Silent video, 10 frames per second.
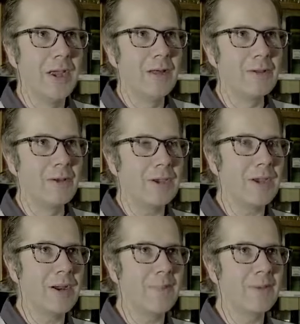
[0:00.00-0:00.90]

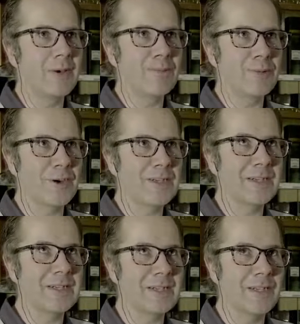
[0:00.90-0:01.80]
looking up the
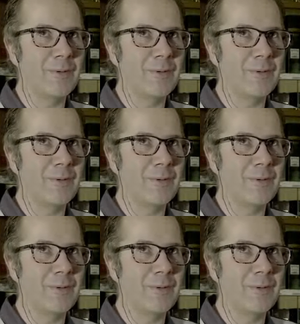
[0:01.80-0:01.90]
pricing to see if